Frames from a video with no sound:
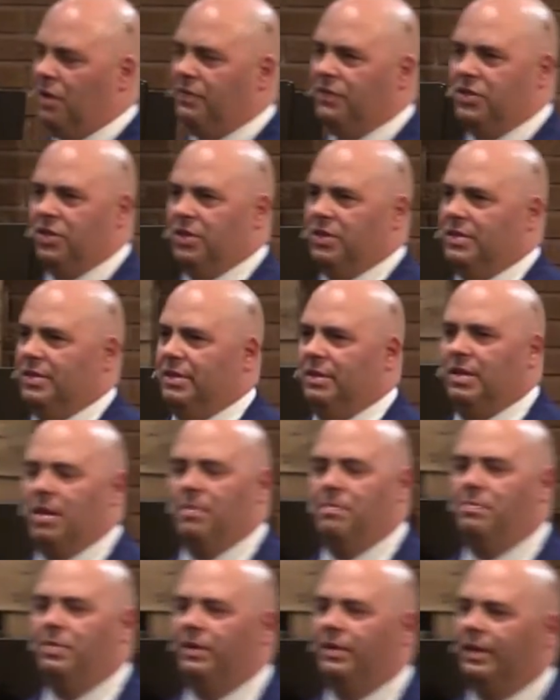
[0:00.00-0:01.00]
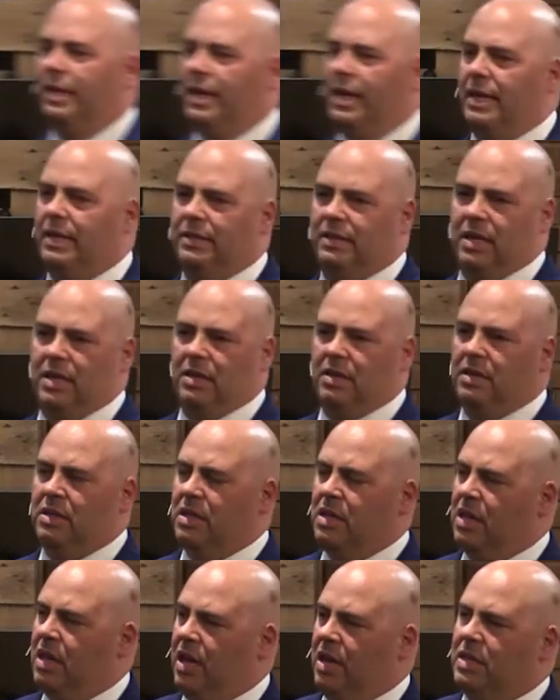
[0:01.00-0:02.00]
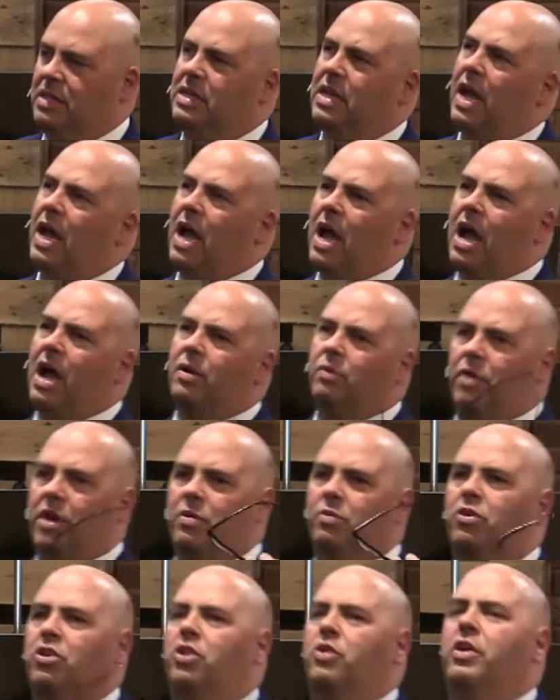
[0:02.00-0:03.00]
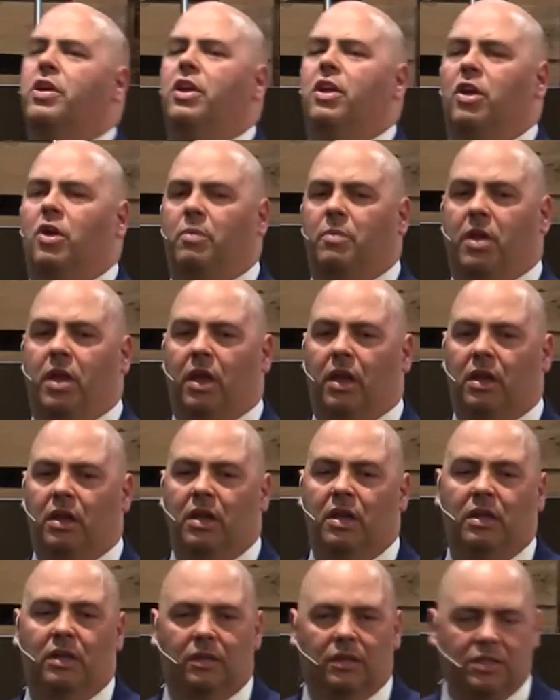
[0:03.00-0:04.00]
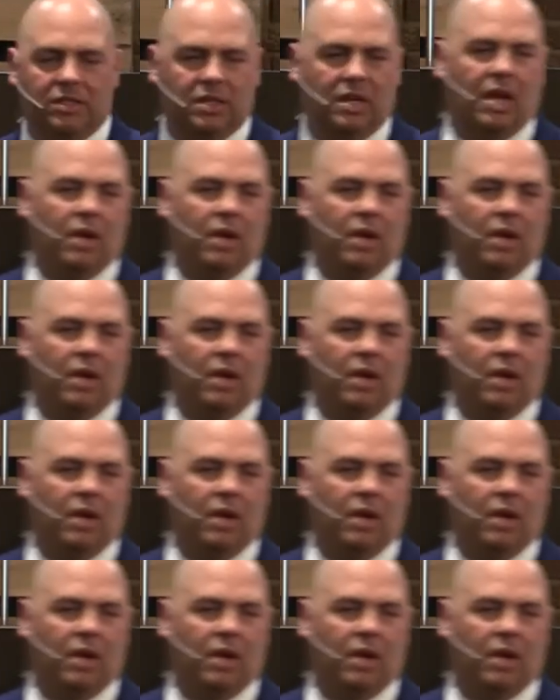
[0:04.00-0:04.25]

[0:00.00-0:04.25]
just complaint and God, when will you hear me? Listen